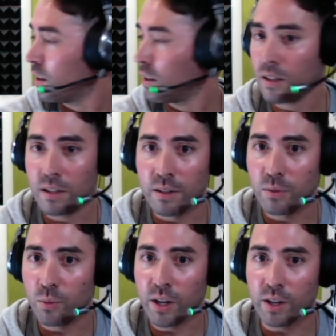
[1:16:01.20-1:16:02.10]
uh,
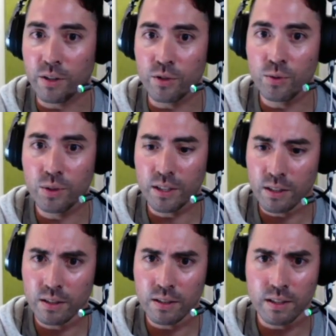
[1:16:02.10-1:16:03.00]
where you
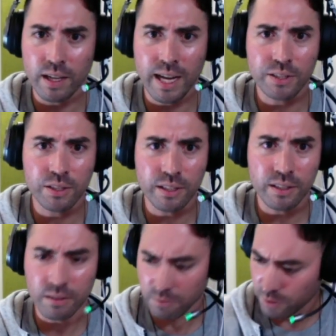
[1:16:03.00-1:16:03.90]
can
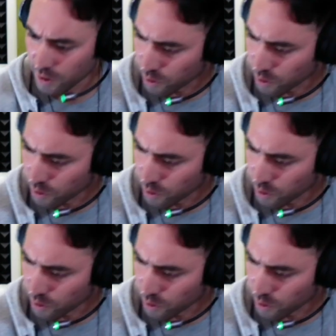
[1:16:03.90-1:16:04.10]
actually look